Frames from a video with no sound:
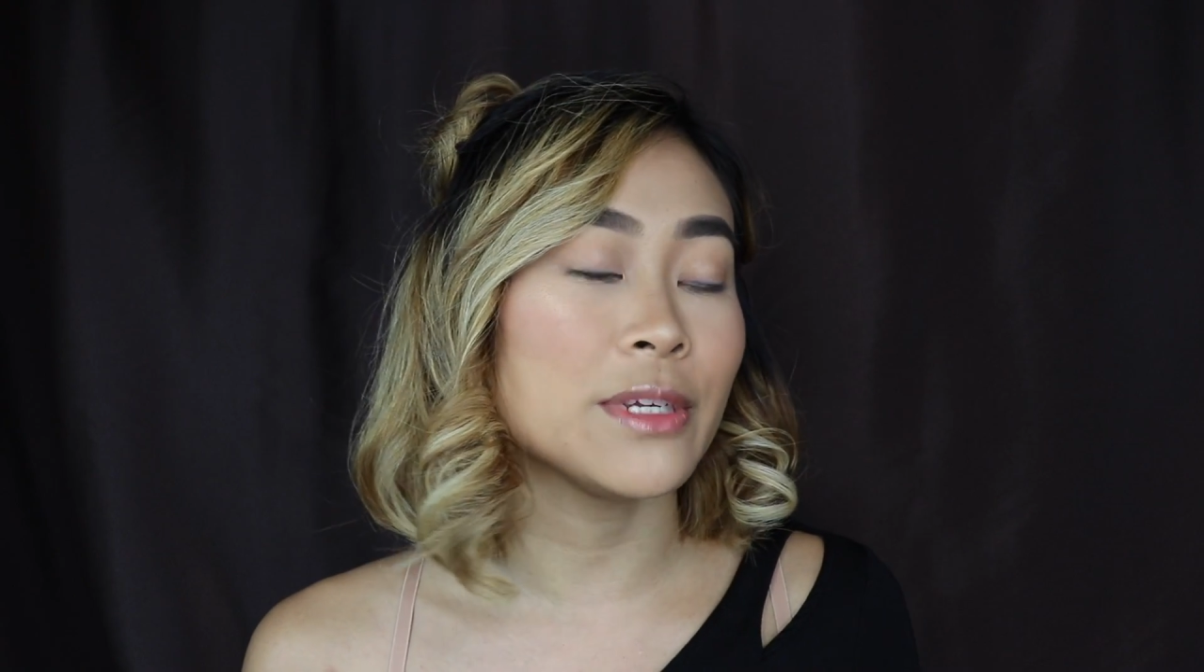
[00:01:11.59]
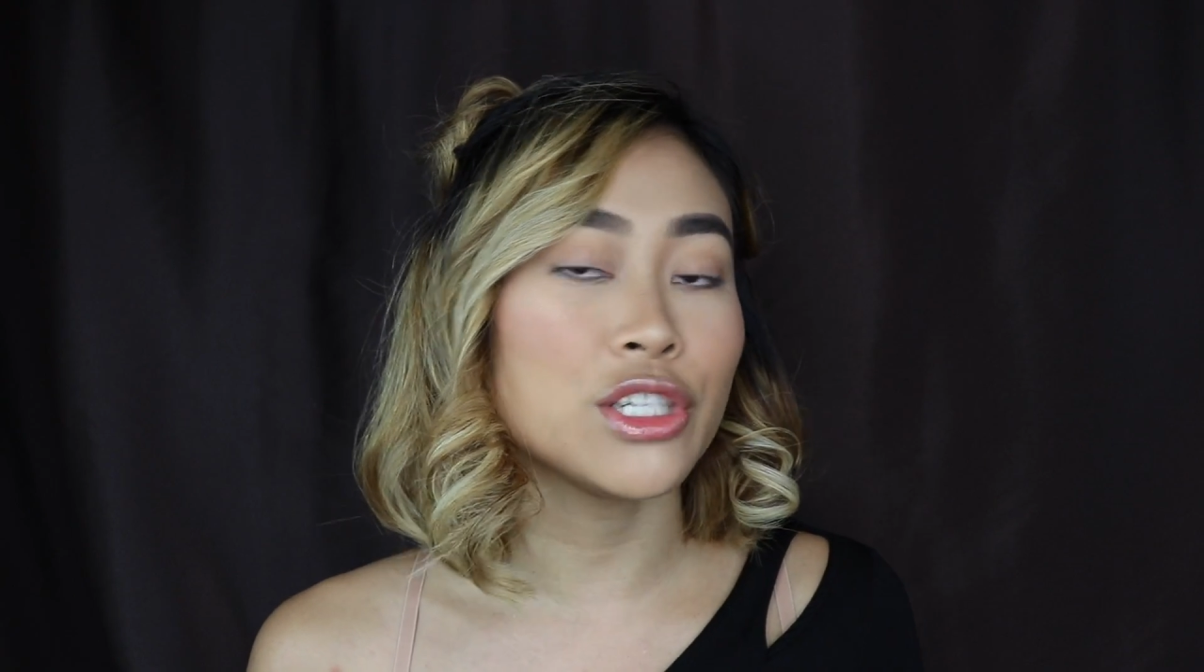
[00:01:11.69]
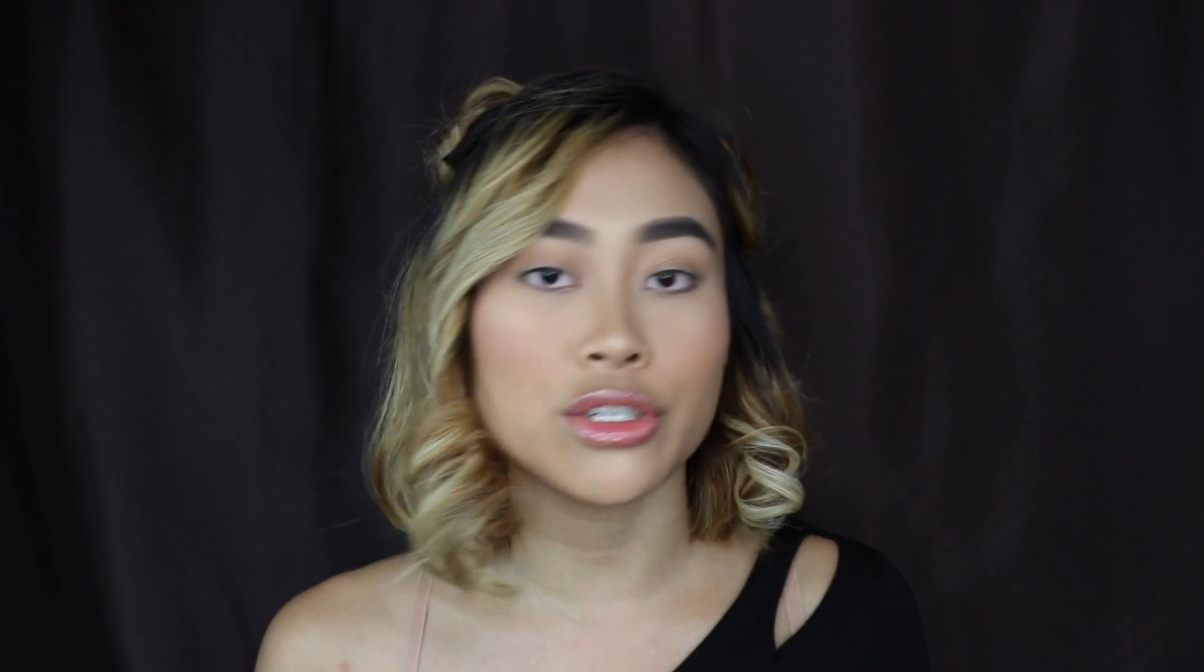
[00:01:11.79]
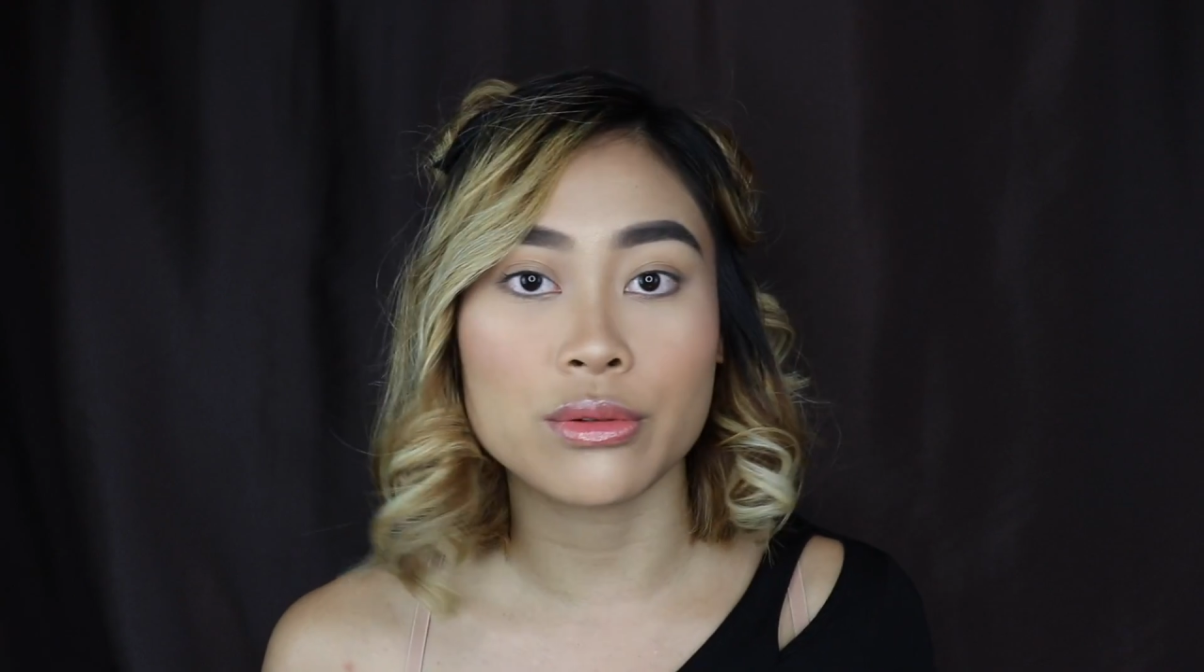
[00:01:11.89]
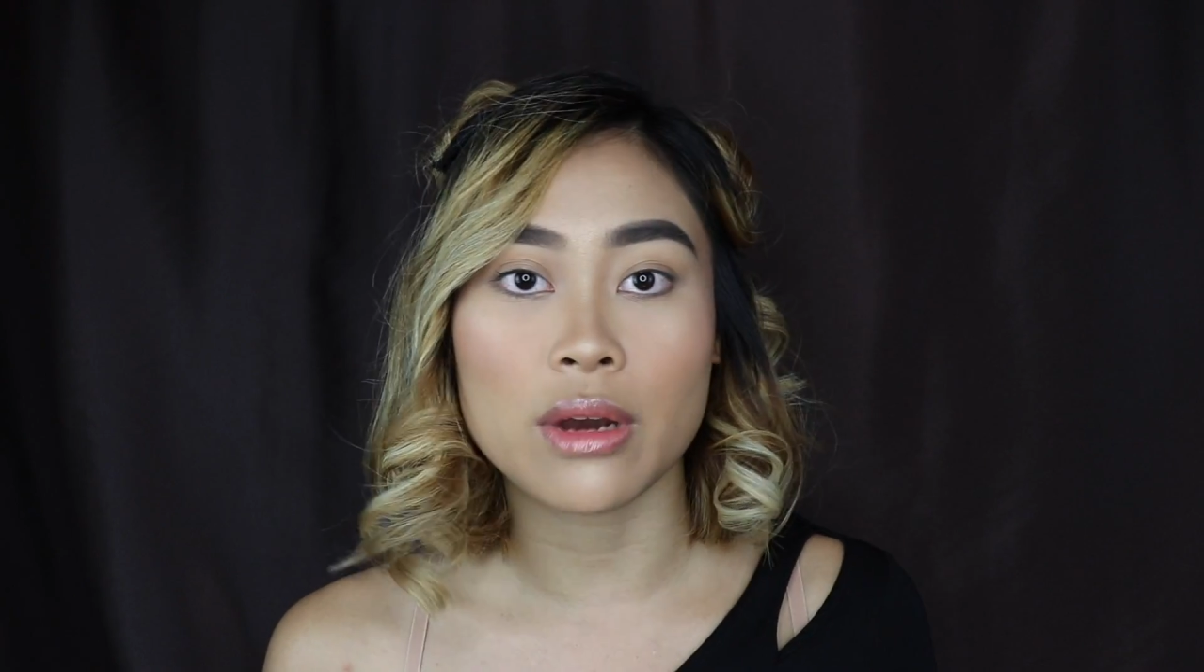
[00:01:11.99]
me
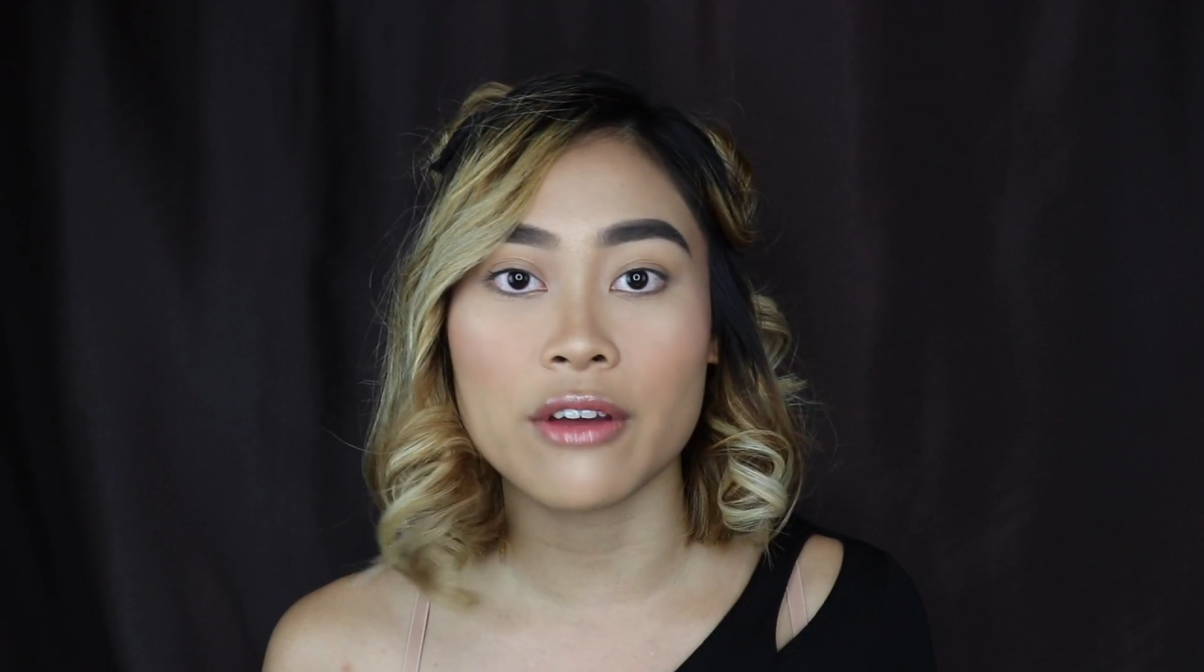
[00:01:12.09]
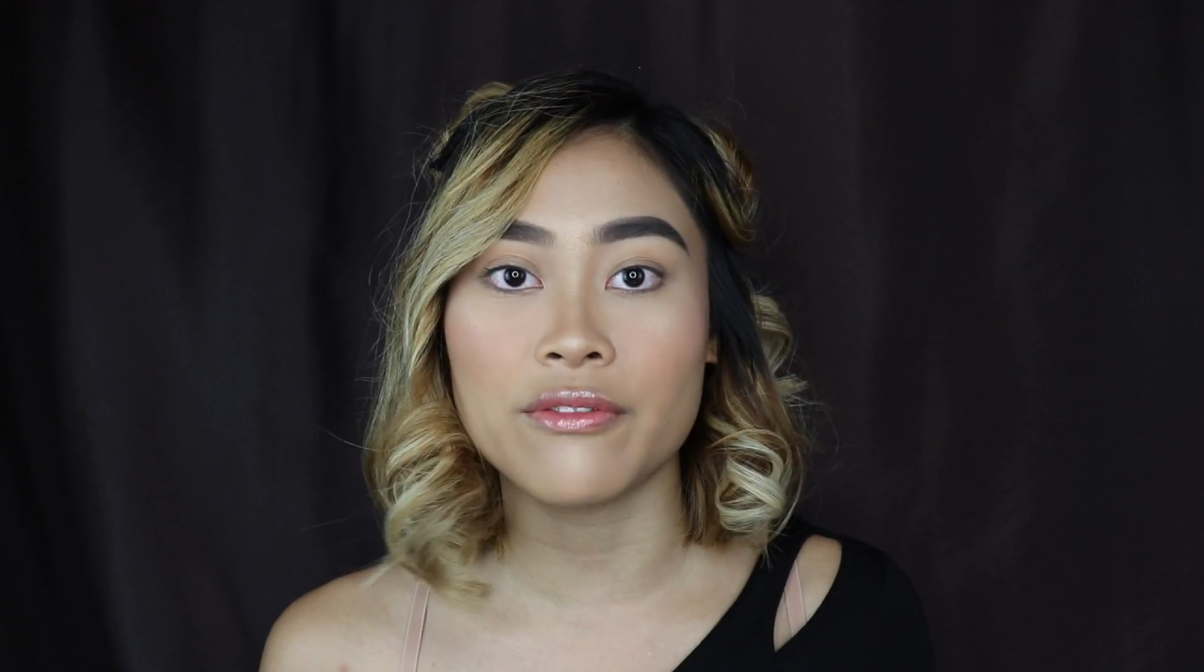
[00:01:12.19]
do a